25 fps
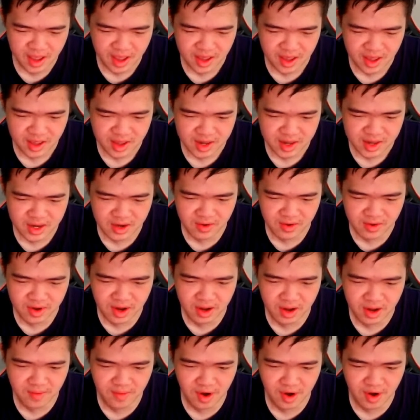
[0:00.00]
So Kingdom
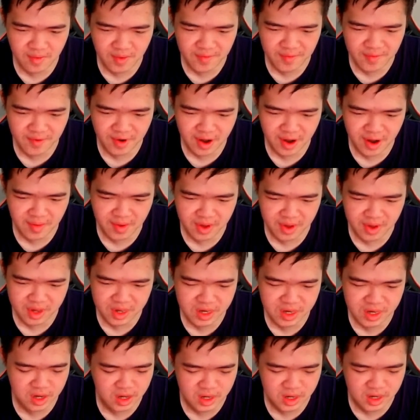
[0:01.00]
Rodimus Prime is
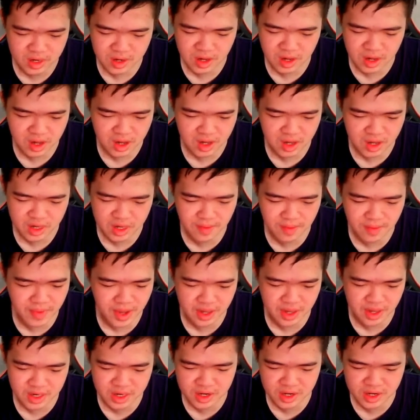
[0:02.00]
is it's the
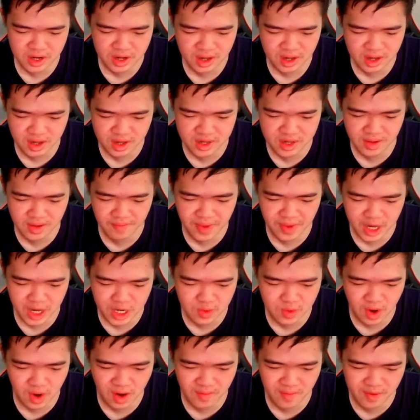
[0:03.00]
best. He's the best
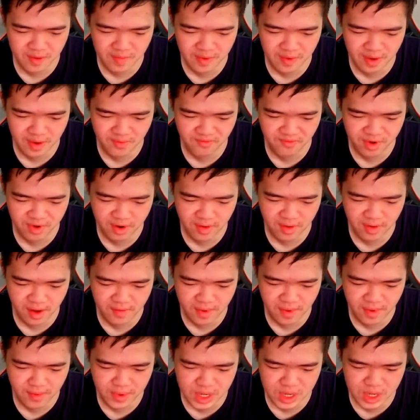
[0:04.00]
Rodimus Prime figure I've
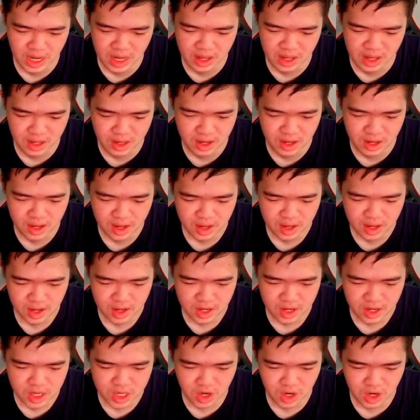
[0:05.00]
ever seen
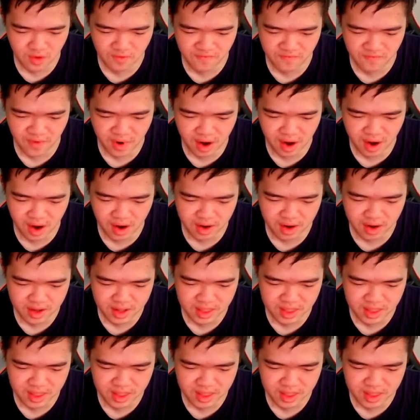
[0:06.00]
so far.